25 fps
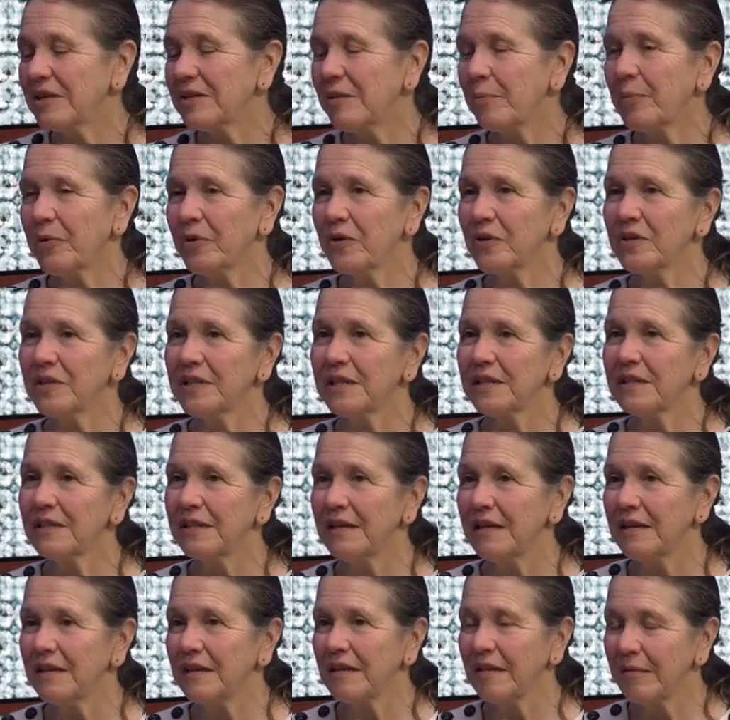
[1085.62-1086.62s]
person
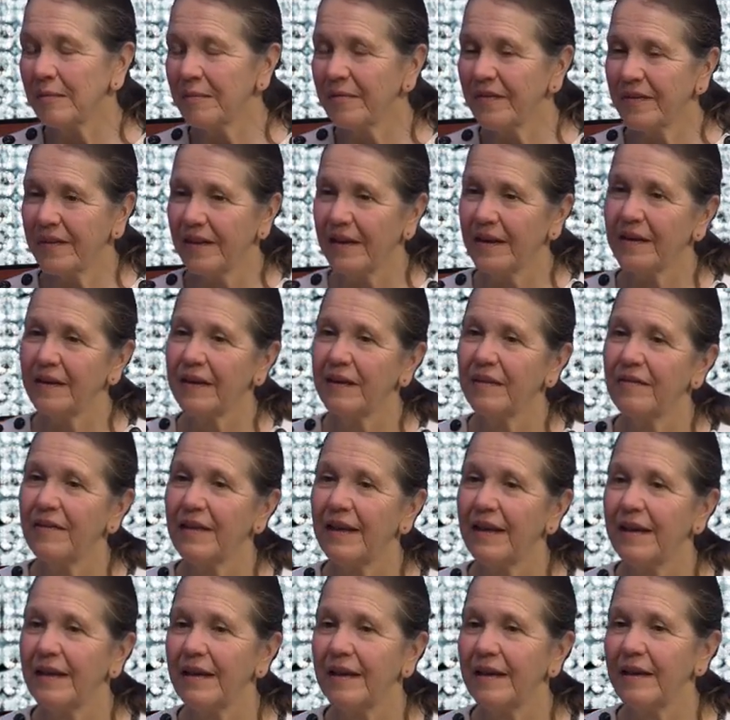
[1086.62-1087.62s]
comes in and
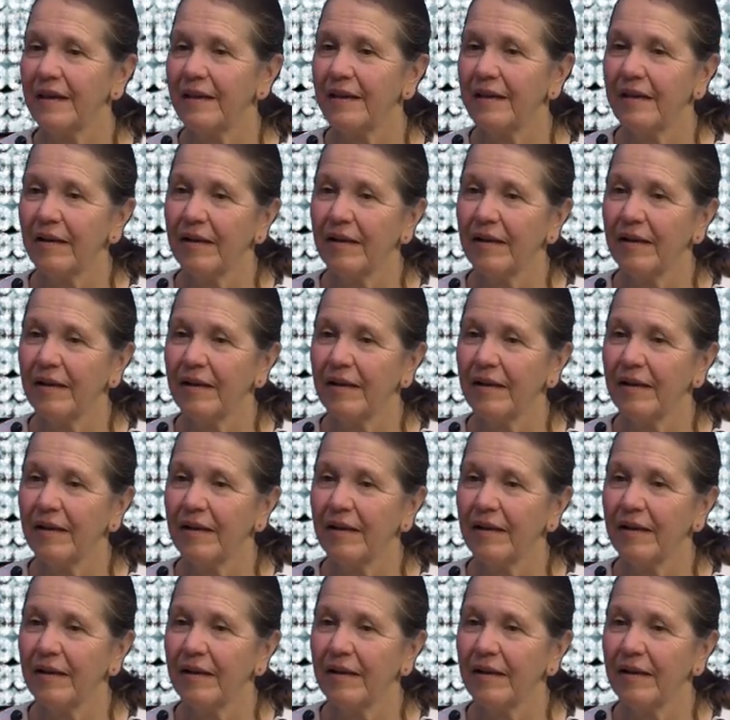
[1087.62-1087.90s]
they